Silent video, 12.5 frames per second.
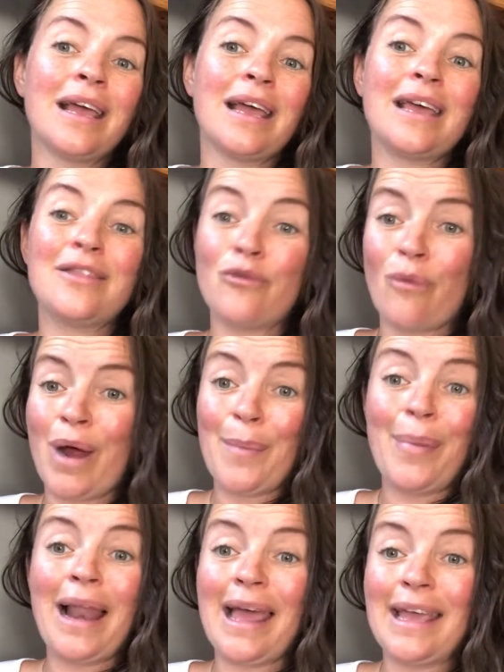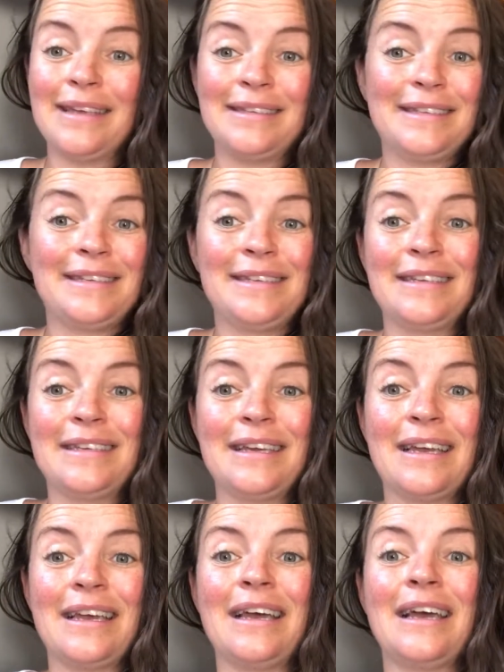in the right place
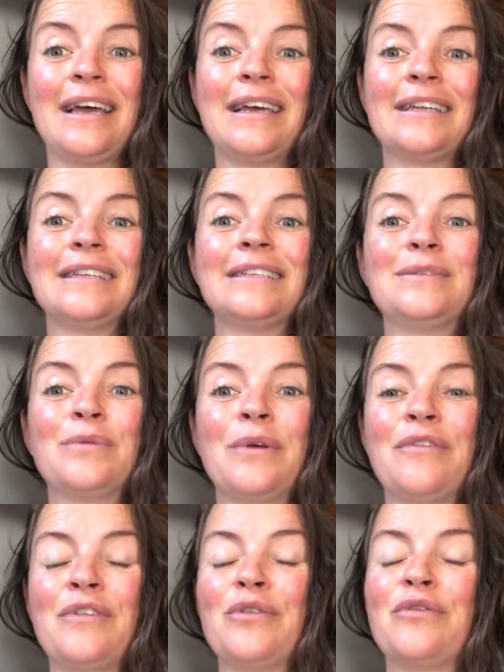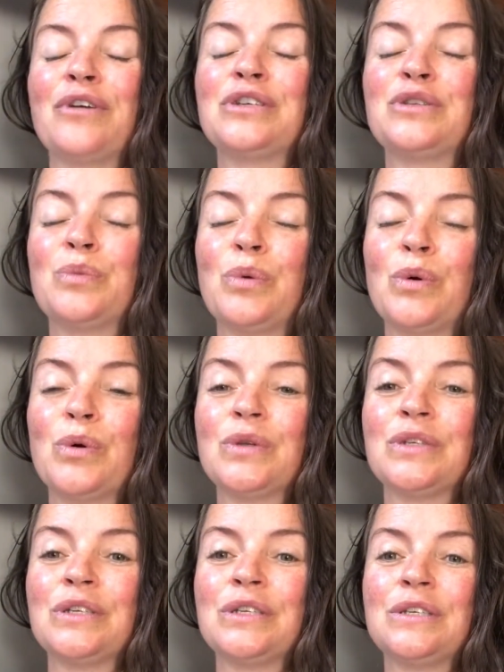and we feel very
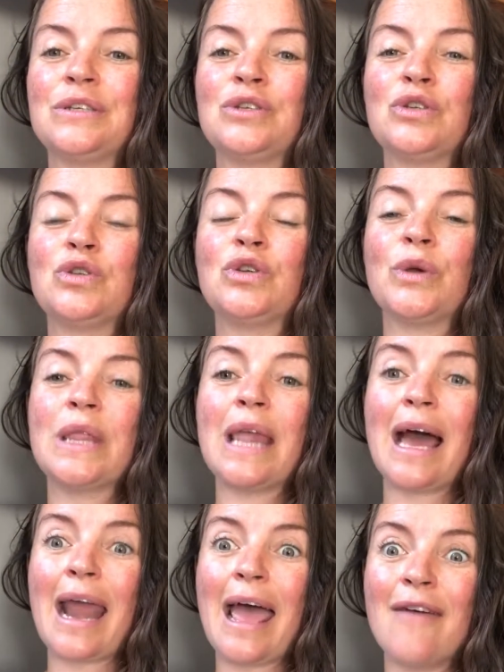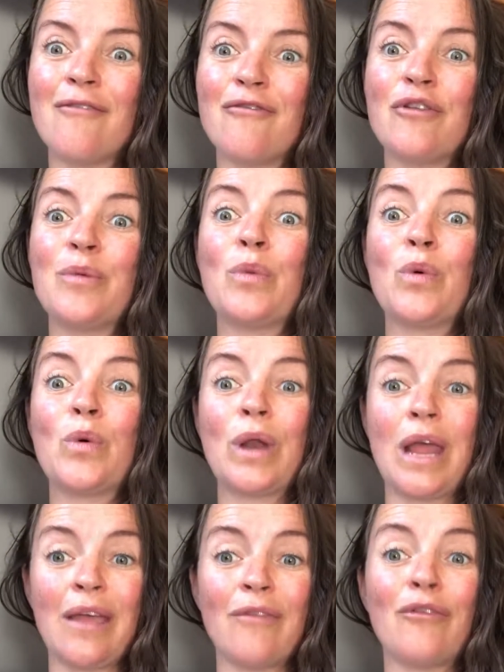supported. So doing that every
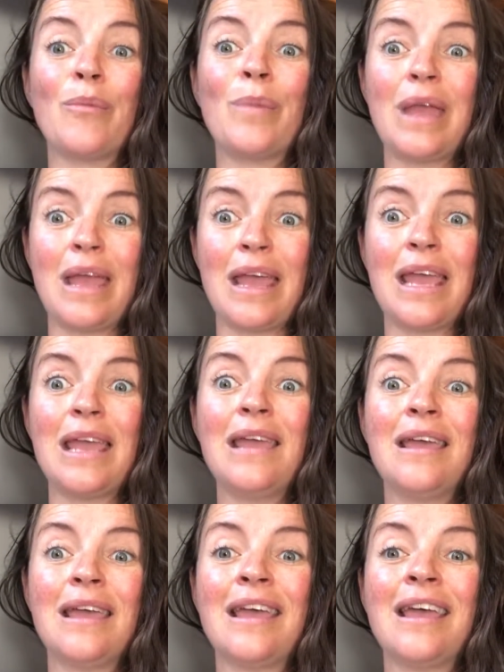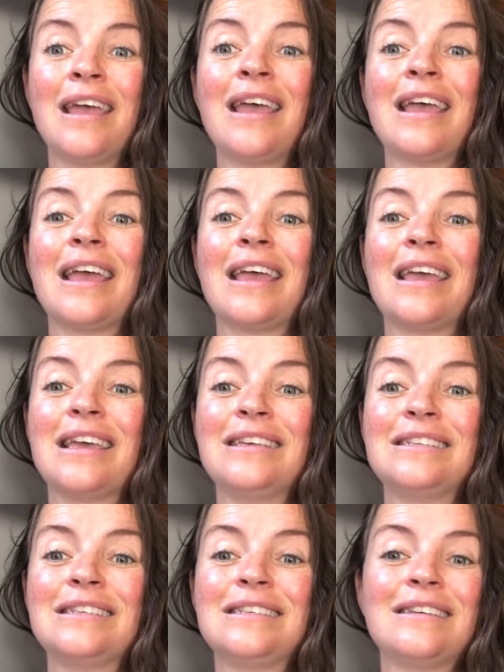morning for me
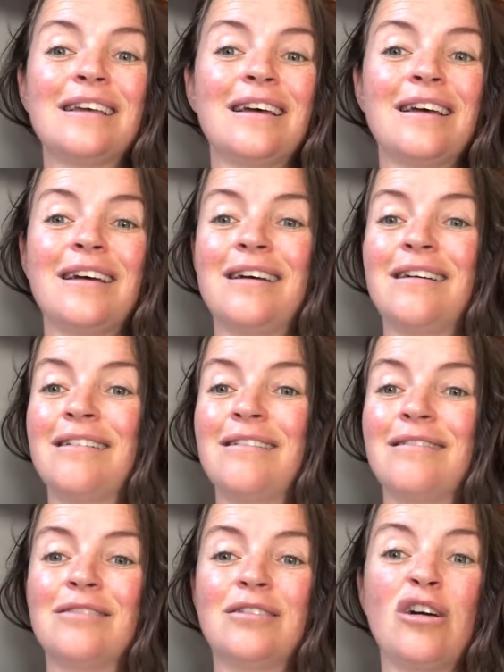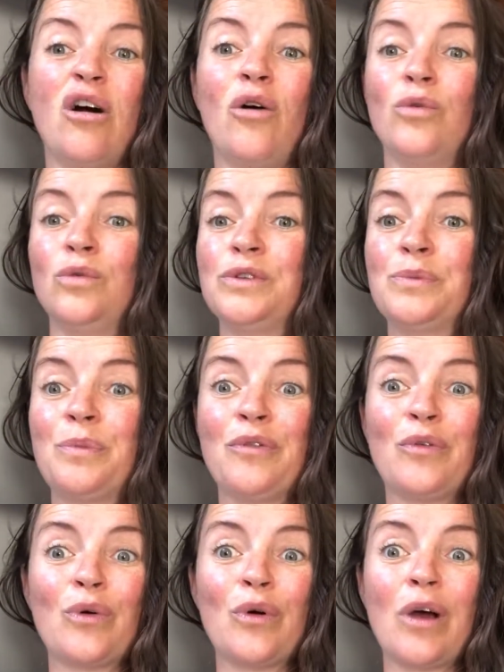is gold.
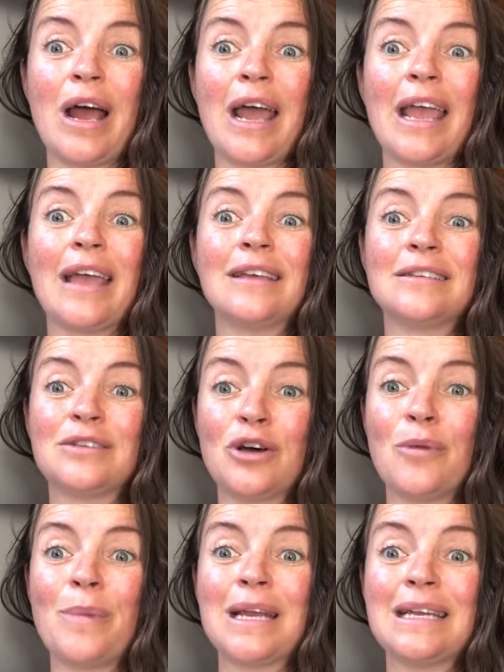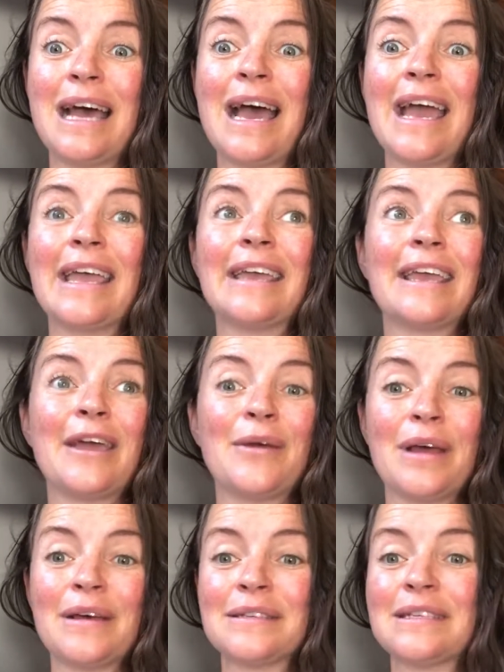Before I start my day,
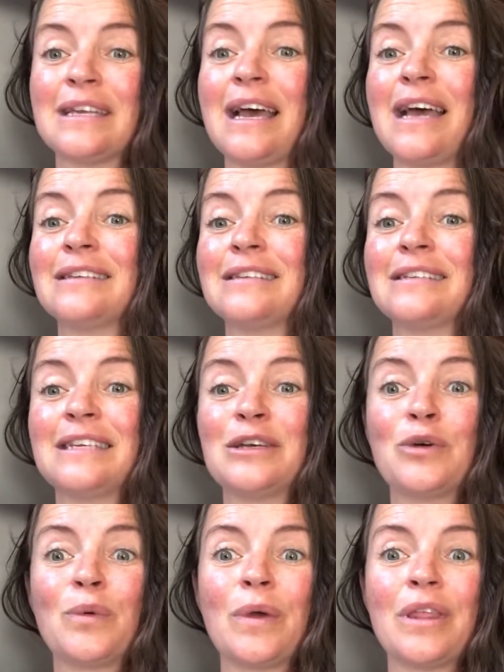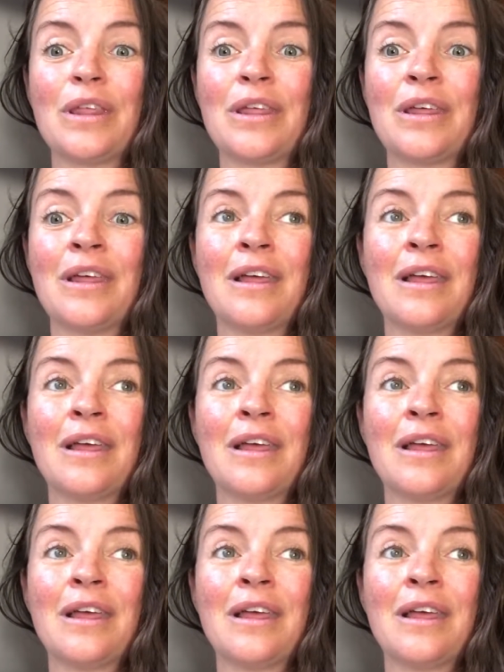go downstairs and deal with